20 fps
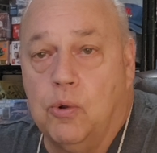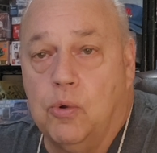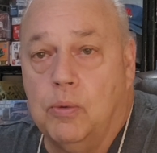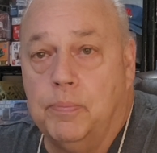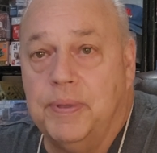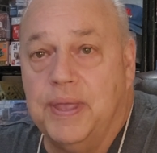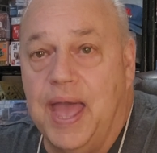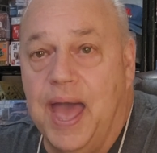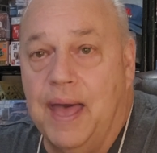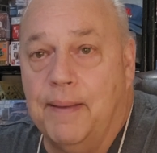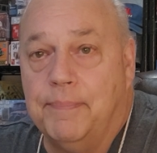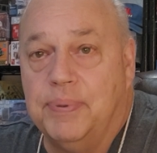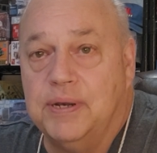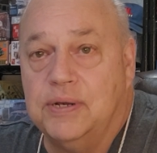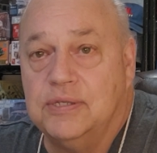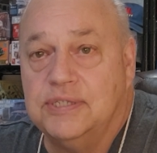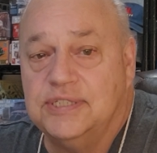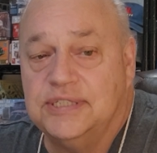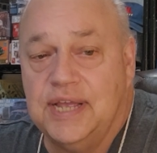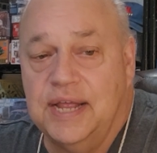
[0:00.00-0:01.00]
will be happy
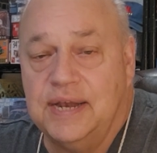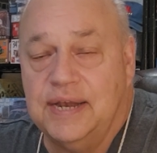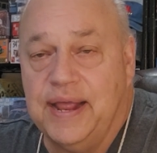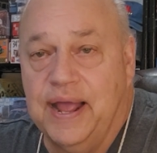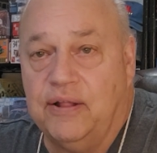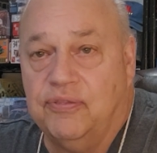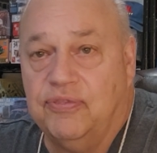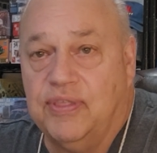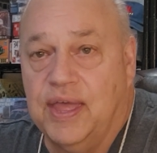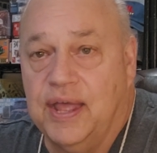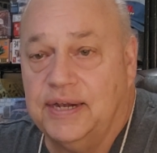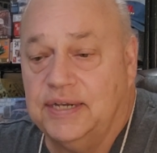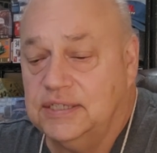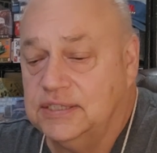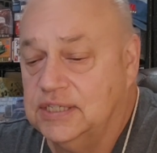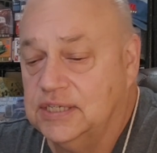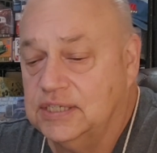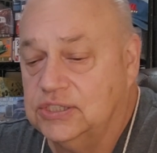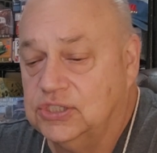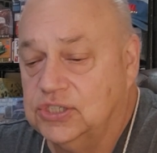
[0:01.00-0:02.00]
to send out that
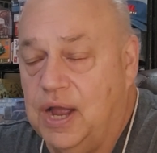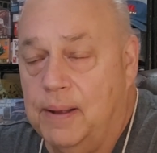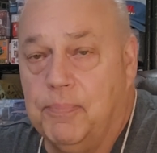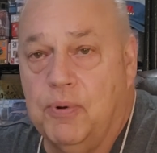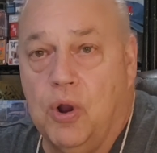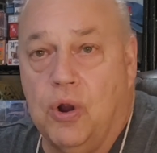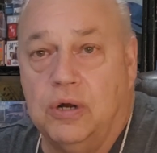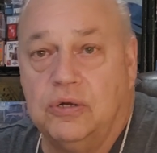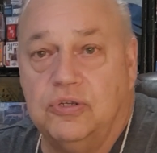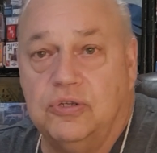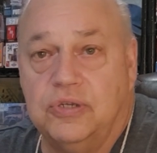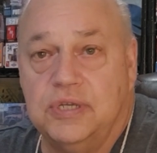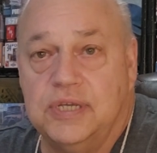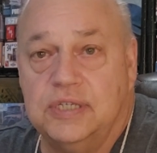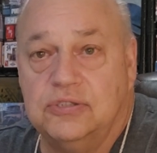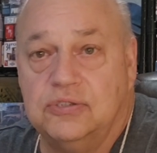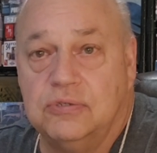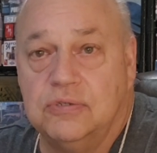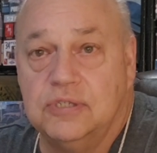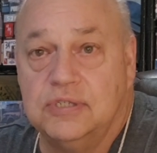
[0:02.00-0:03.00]
shop card to you
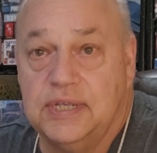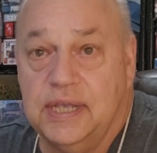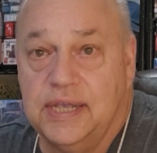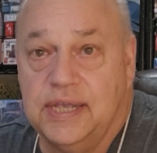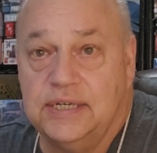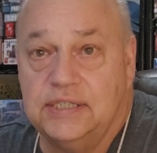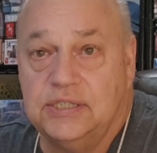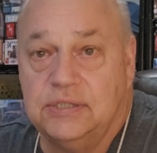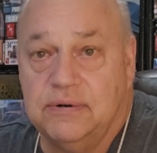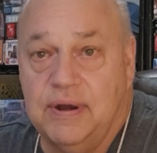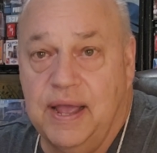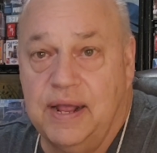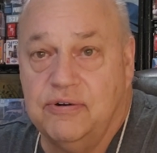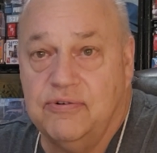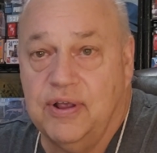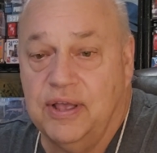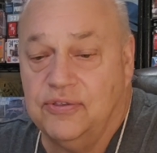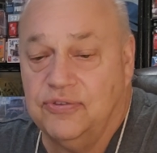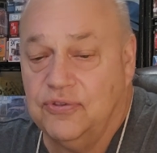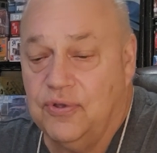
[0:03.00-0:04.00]
as soon as I get your
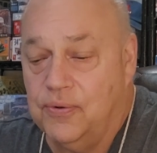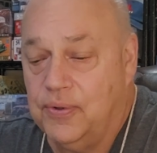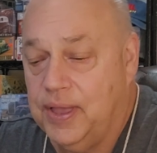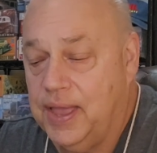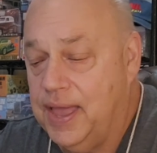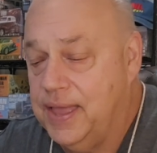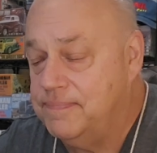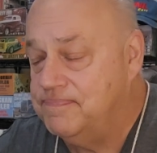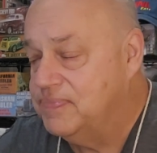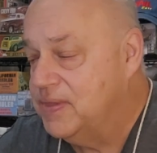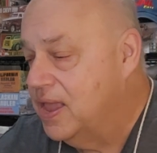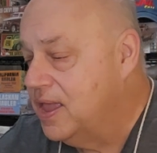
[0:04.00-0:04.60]
address, okay?